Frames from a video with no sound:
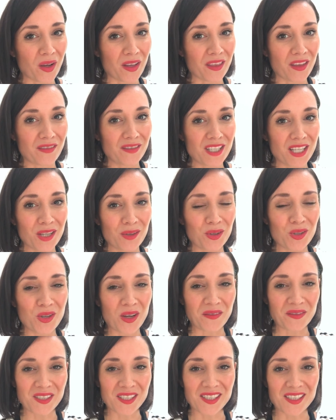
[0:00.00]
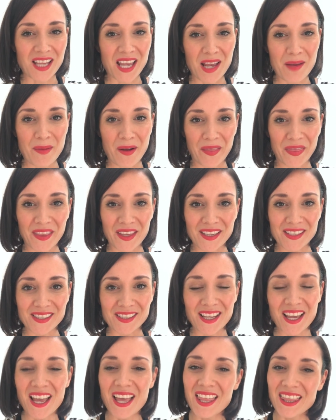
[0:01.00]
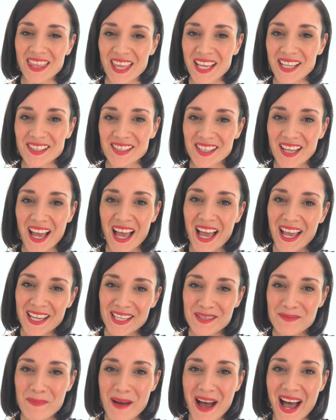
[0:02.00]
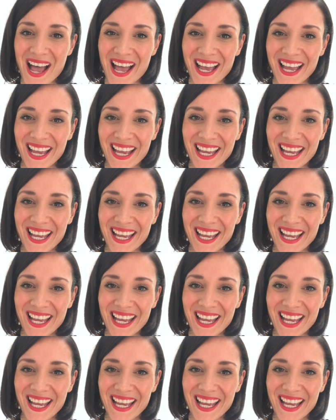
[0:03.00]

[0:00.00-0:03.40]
I'd love to hear what you have to say about this. Thanks, guys. Bye.